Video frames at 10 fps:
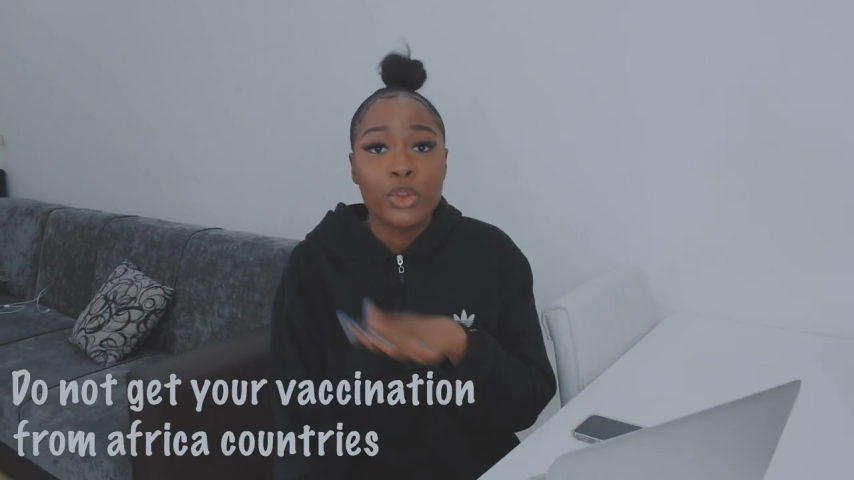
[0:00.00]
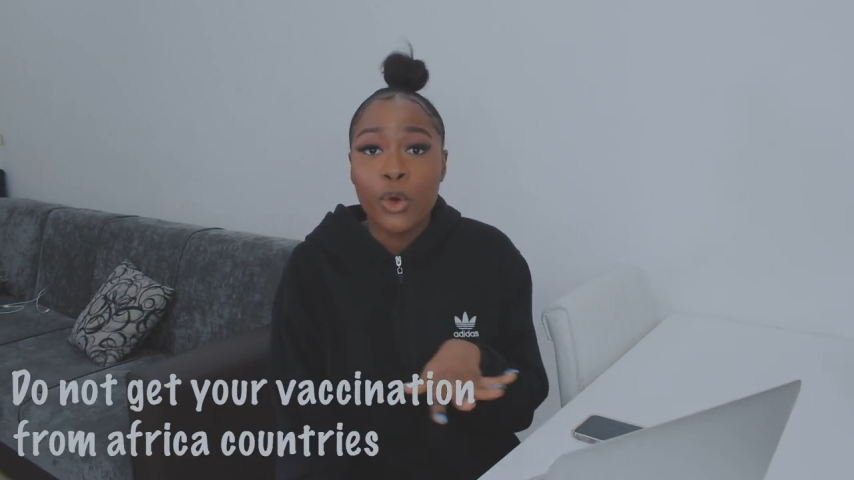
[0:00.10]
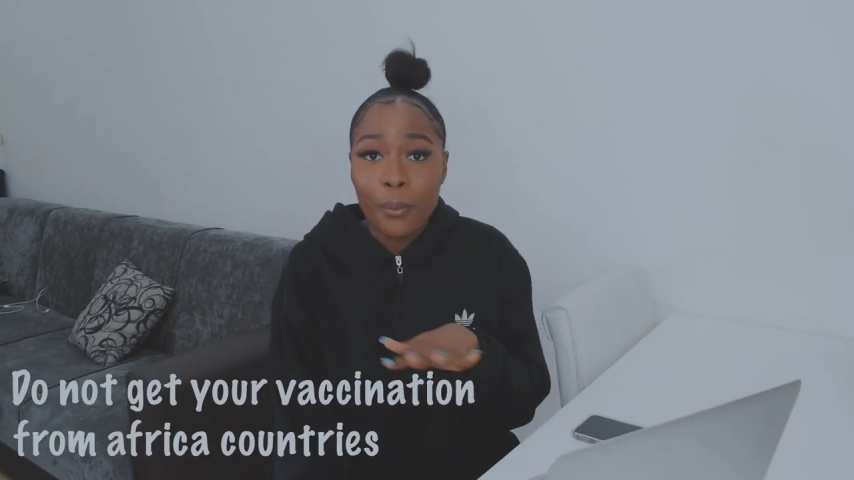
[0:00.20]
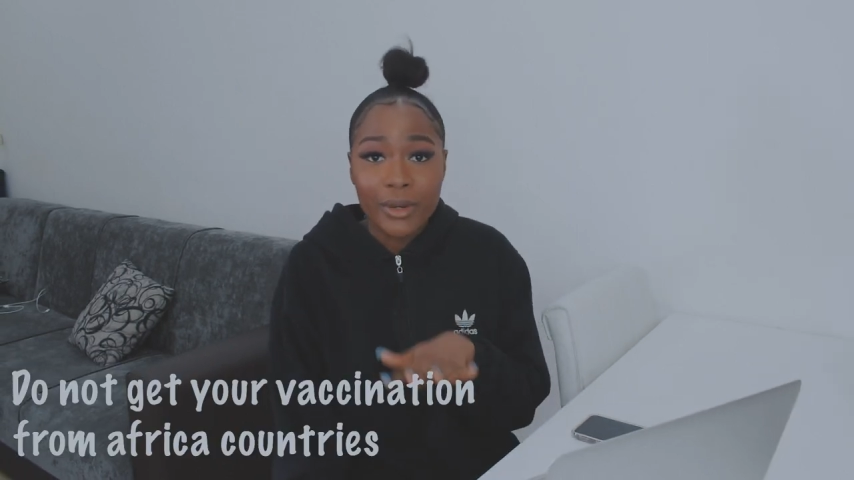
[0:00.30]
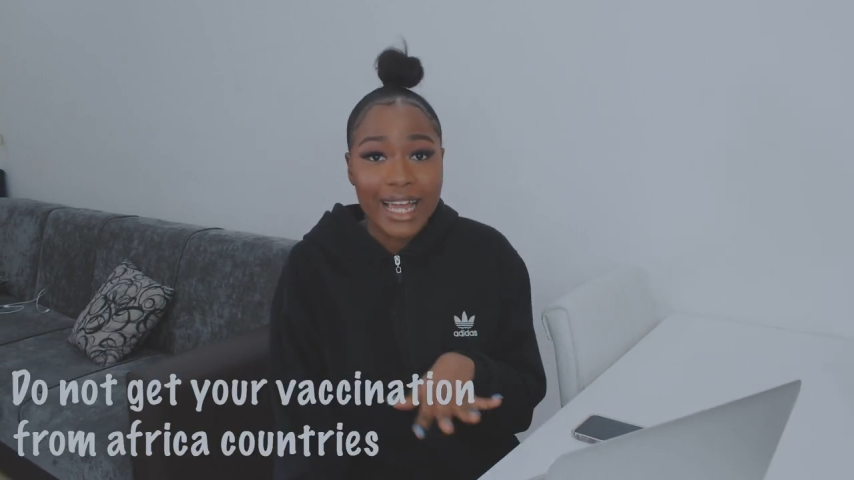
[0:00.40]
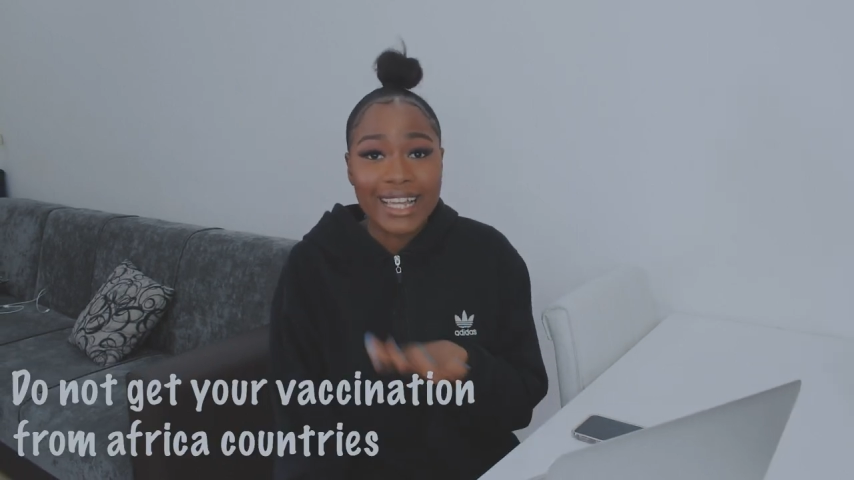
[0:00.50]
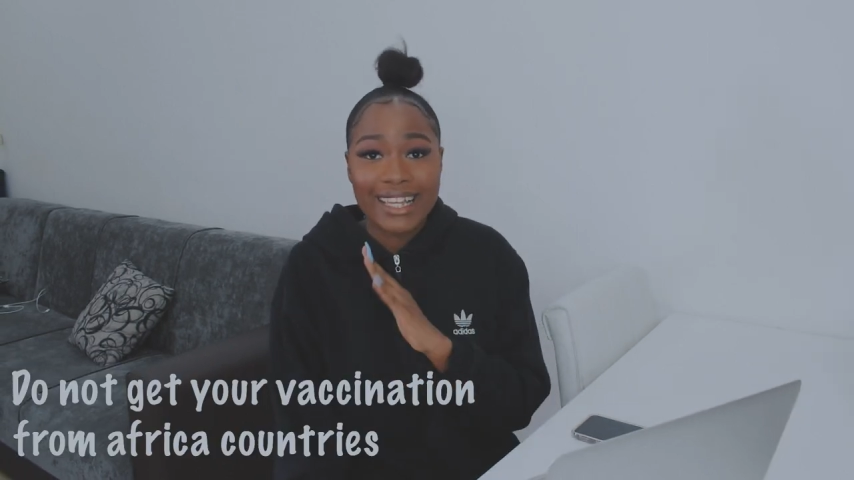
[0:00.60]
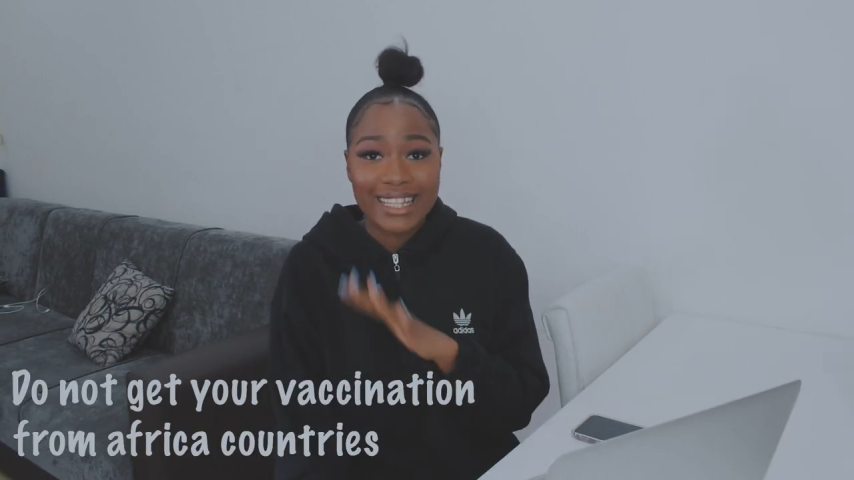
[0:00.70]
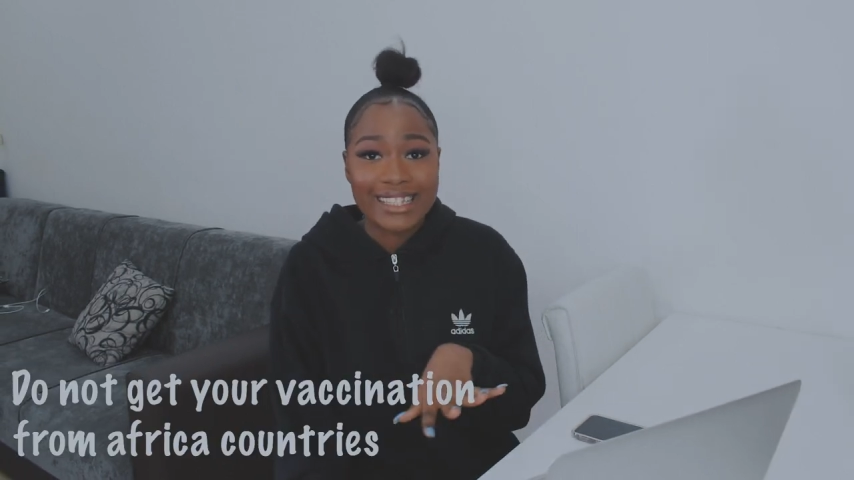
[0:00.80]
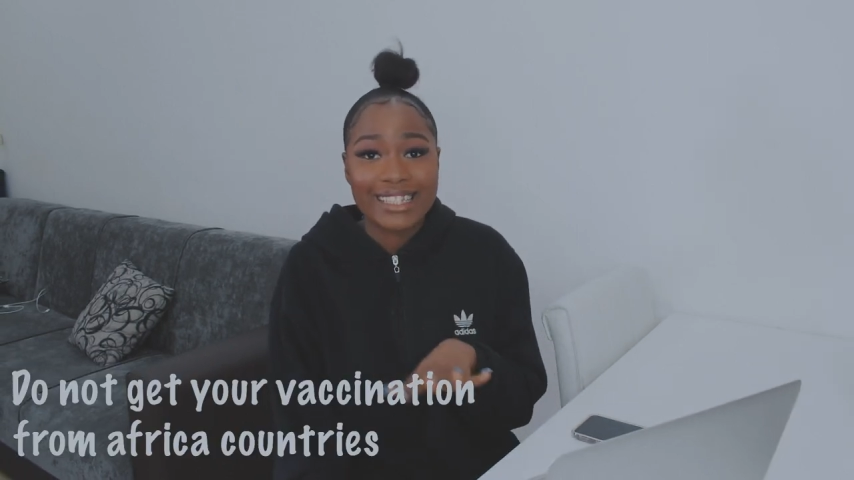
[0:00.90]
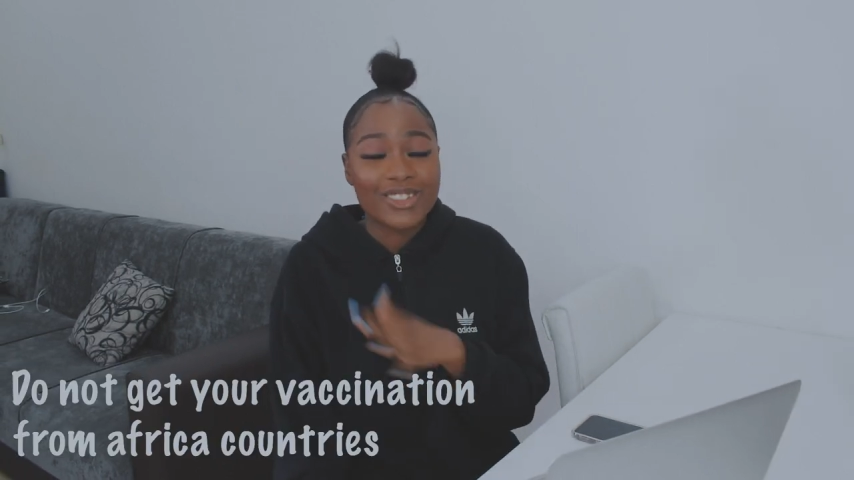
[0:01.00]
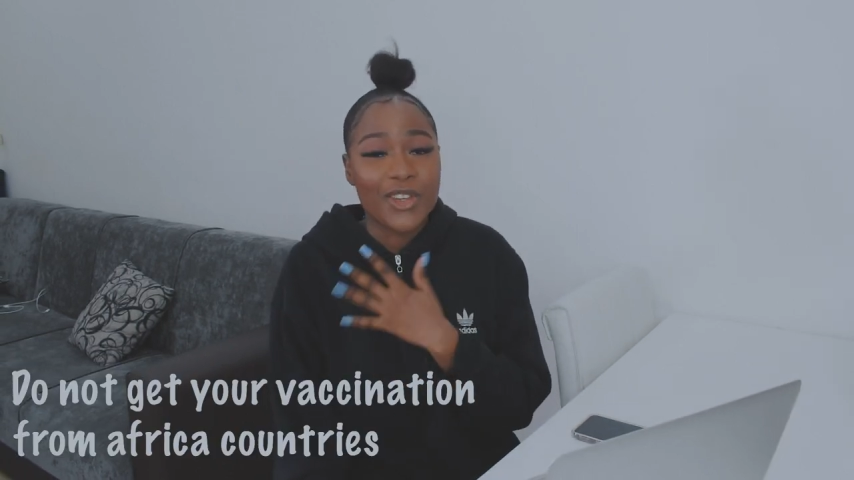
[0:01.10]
don't bother getting